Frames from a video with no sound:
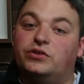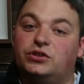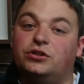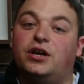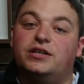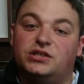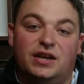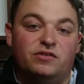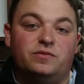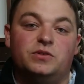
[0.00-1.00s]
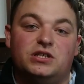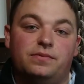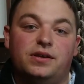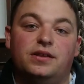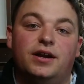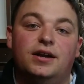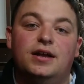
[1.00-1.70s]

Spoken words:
so you're kind of saving some CP there.